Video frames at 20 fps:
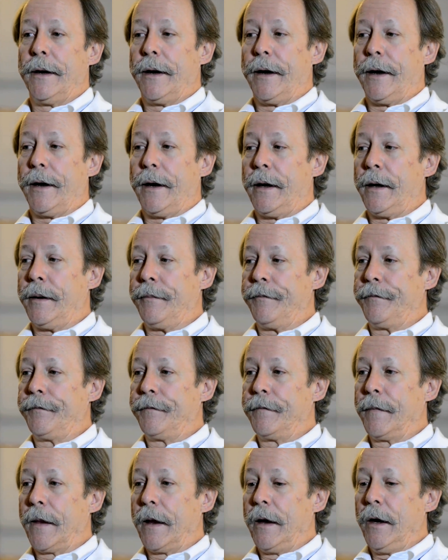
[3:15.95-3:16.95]
um,
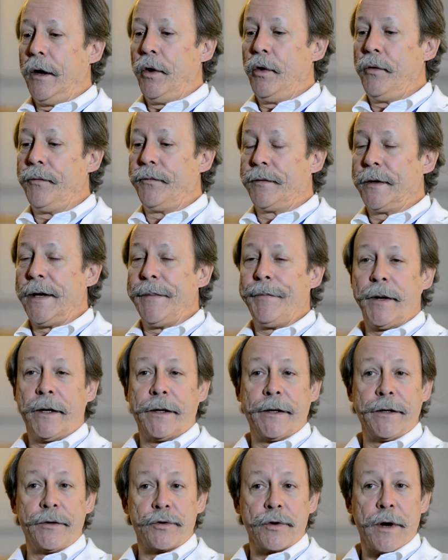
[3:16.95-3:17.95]
who've
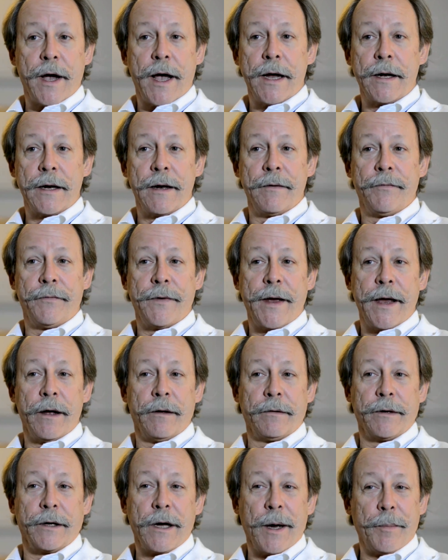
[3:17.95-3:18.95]
typically tried and
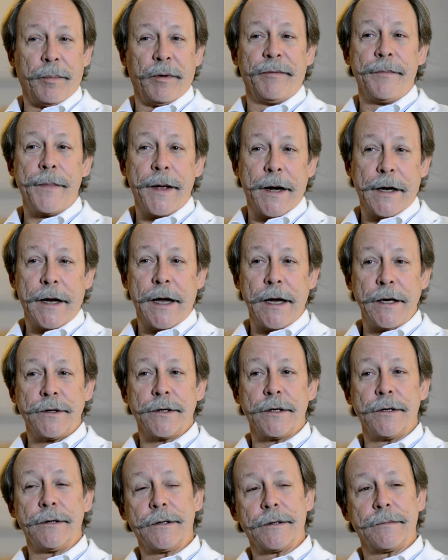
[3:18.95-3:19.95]
failed a couple of
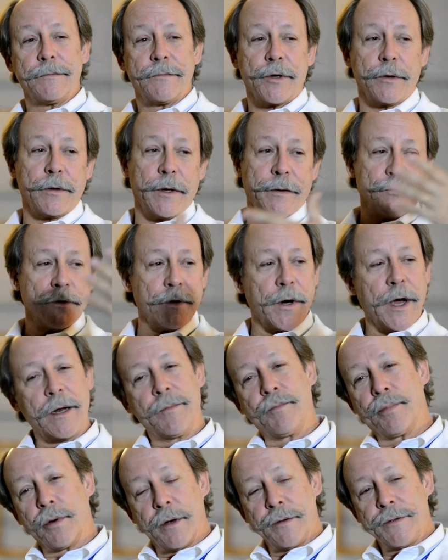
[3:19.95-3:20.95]
medications. So they've
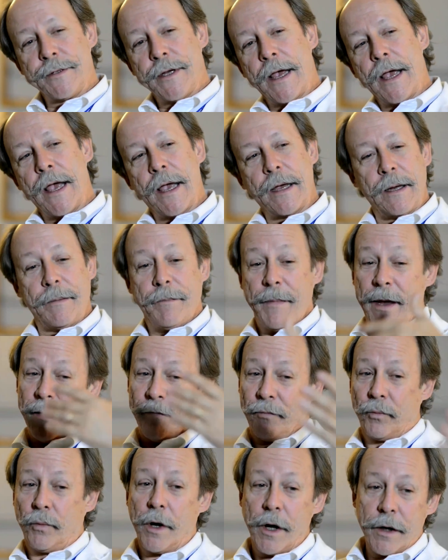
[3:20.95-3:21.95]
tried Prozac, it may
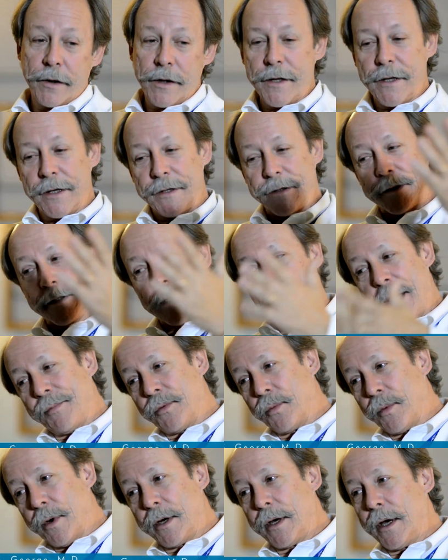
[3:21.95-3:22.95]
have worked and then stopped
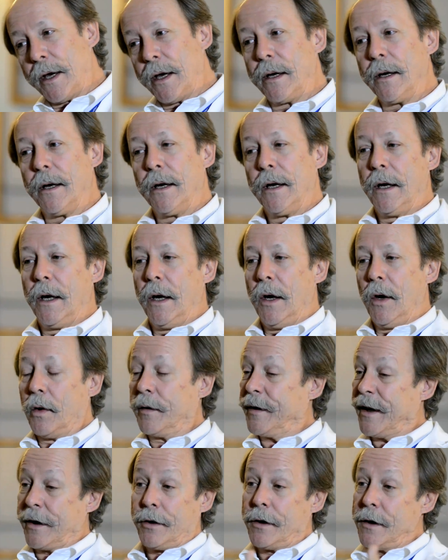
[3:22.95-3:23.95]
working,
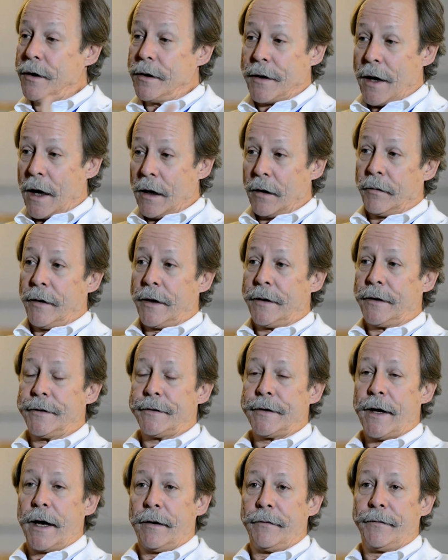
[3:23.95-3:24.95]
they couldn't tolerate the
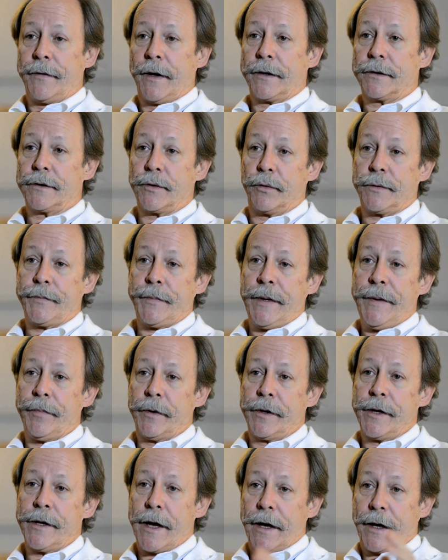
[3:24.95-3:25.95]
side effects. So it's
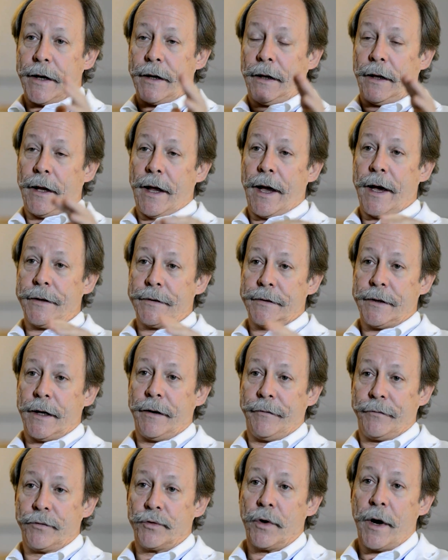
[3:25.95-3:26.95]
people in that class that
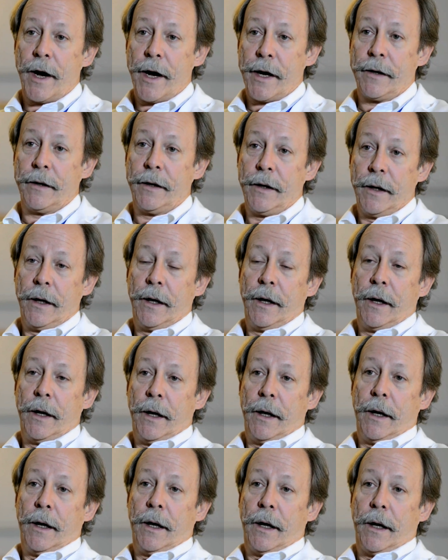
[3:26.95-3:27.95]
have tried
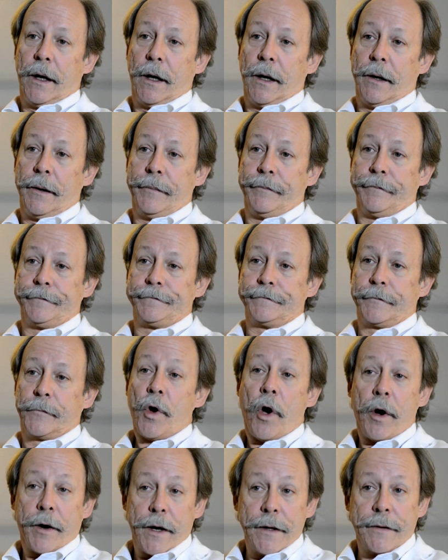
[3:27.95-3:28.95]
um,
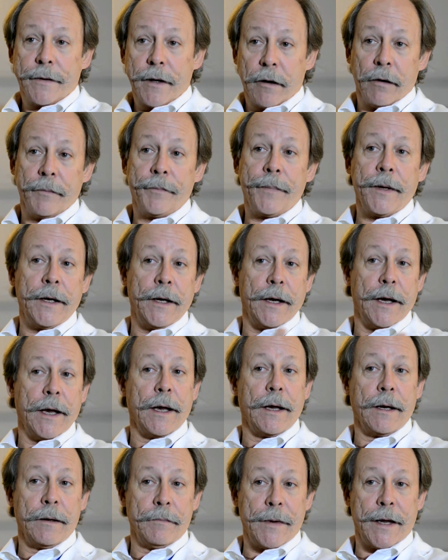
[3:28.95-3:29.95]
talking therapy
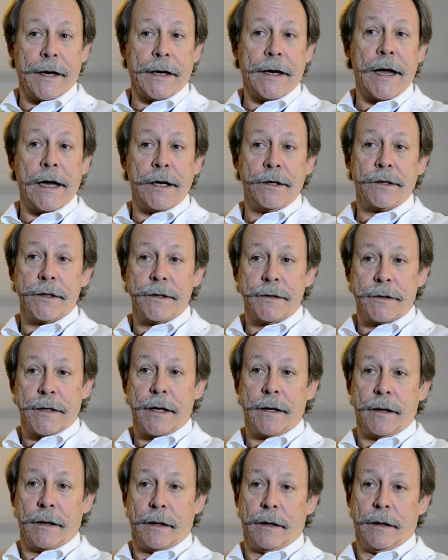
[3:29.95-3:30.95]
and medications
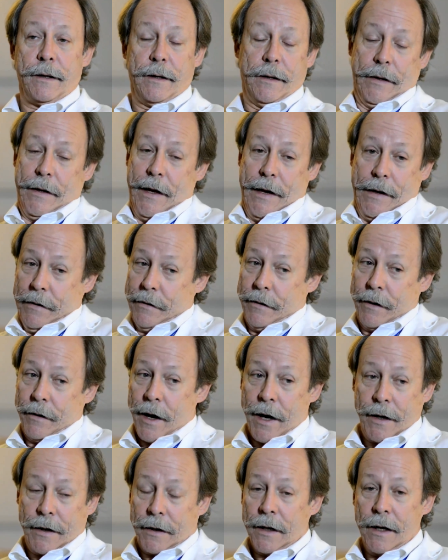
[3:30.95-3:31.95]
and they, they're
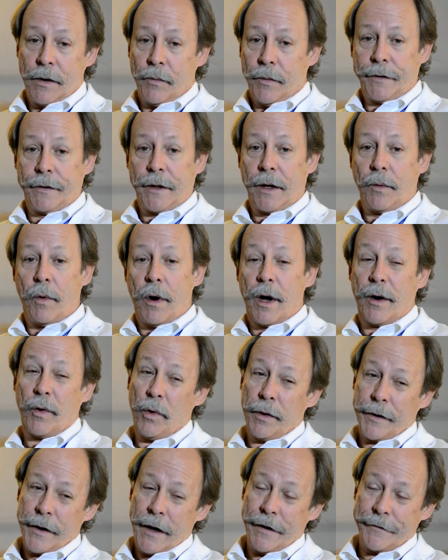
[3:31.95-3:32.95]
not getting what they want,
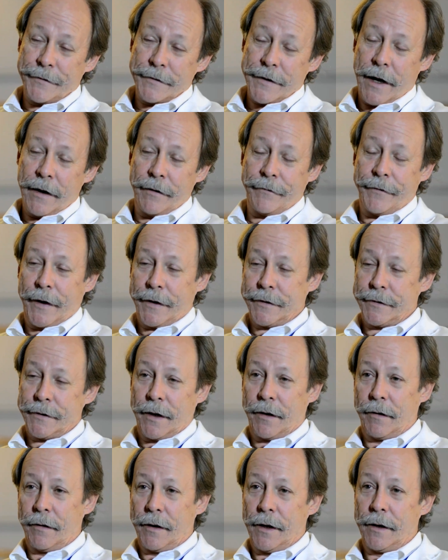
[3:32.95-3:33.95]
or they have side effects
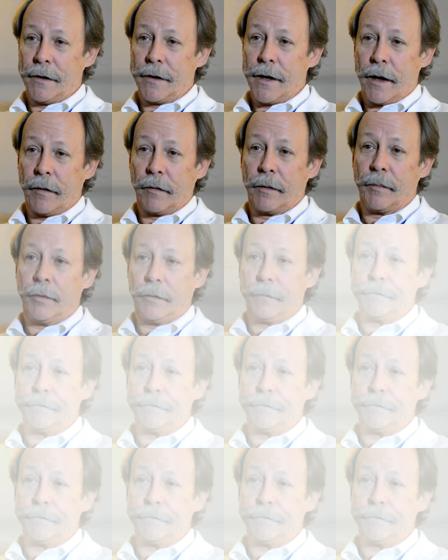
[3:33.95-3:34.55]
that are intolerable.